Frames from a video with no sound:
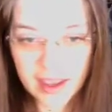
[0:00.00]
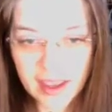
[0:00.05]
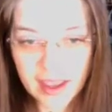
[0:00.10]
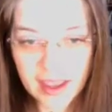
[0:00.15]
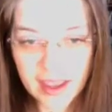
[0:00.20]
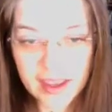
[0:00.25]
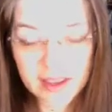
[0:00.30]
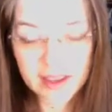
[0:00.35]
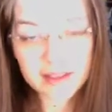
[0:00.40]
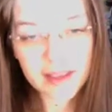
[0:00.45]

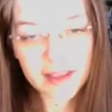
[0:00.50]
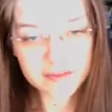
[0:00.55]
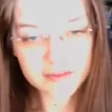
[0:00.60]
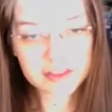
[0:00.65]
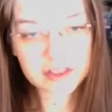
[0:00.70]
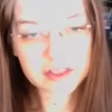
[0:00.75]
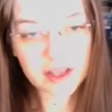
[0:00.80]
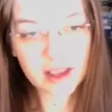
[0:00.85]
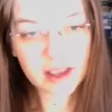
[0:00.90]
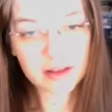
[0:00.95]
a
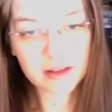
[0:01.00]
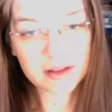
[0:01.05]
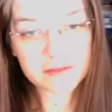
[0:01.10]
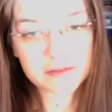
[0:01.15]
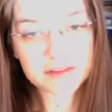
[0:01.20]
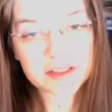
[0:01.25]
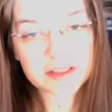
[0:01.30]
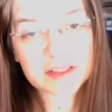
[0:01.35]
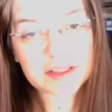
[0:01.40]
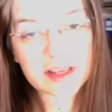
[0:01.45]
lifestyle of
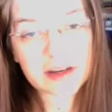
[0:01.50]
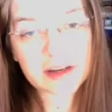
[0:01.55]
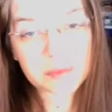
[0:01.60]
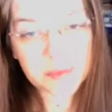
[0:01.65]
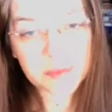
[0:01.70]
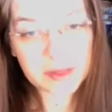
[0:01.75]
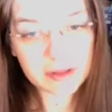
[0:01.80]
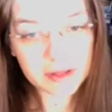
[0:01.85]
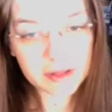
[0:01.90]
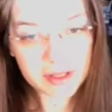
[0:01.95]

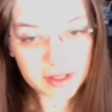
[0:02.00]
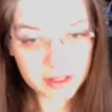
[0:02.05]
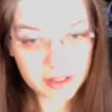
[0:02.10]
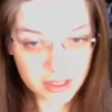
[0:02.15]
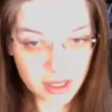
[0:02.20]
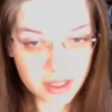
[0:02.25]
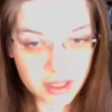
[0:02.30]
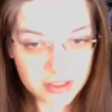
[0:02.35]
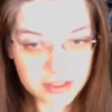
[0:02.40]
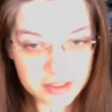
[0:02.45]
sustainability and
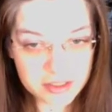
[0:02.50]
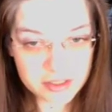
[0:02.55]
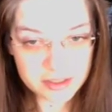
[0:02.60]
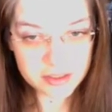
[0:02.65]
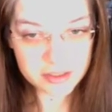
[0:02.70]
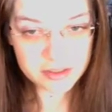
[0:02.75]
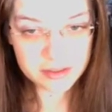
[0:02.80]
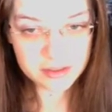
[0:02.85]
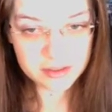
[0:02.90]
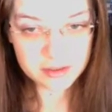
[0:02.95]

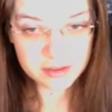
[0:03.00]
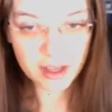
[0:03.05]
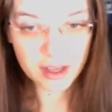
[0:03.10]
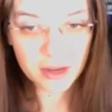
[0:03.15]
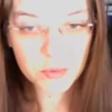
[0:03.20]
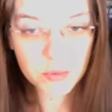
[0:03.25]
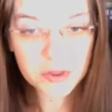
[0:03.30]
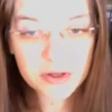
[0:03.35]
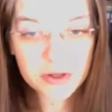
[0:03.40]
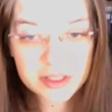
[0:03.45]
consciousness. I
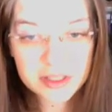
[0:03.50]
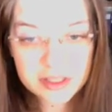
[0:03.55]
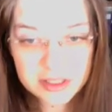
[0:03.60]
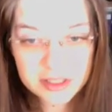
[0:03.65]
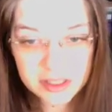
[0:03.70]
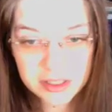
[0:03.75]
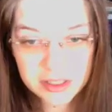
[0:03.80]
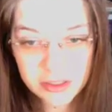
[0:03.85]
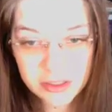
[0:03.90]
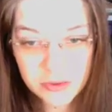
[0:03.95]
will
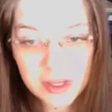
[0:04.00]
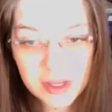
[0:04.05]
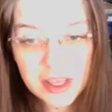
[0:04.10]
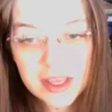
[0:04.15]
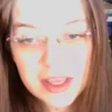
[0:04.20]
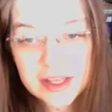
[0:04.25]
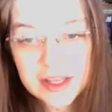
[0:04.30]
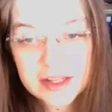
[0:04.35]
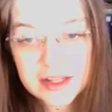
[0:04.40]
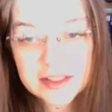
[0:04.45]
continue
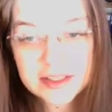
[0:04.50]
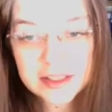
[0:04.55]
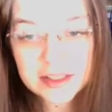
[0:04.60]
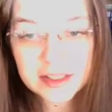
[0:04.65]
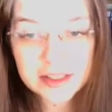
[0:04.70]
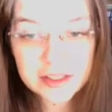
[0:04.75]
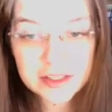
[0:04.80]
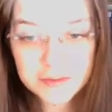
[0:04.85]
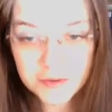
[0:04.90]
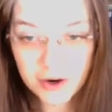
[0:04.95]
to get
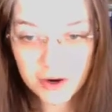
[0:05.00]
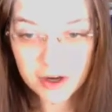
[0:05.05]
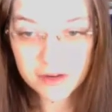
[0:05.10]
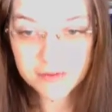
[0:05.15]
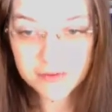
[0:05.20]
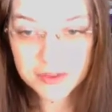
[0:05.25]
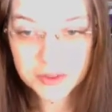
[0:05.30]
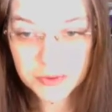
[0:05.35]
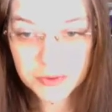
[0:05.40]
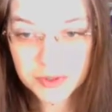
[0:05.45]
as far
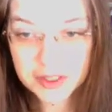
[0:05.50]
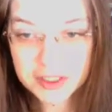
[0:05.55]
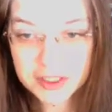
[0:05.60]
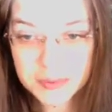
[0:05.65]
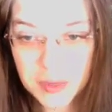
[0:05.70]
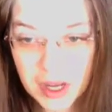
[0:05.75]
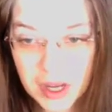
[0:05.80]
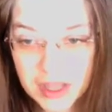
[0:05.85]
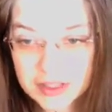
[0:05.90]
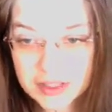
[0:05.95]
off the grid as
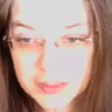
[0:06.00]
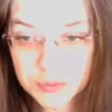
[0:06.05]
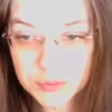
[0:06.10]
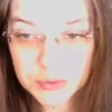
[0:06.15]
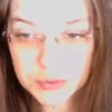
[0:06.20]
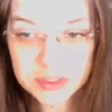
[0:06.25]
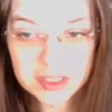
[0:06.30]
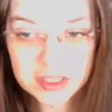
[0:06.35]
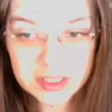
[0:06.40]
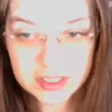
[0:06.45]
possible
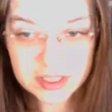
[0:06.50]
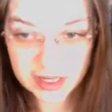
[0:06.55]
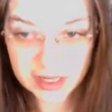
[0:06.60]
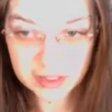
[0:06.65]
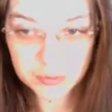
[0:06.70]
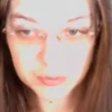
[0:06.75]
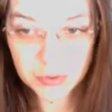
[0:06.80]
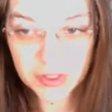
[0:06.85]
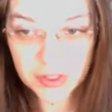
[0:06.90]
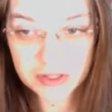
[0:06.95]
with
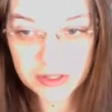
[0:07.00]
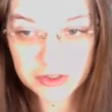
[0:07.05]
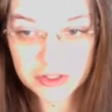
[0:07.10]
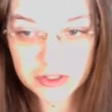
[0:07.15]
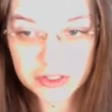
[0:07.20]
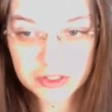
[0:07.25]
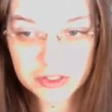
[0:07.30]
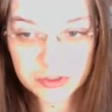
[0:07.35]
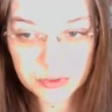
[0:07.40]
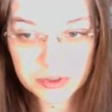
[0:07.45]
sustainable energy
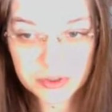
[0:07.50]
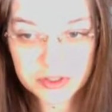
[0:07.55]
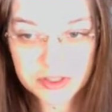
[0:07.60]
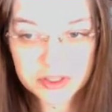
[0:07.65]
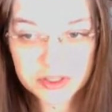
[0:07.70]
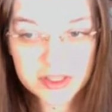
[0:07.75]
sources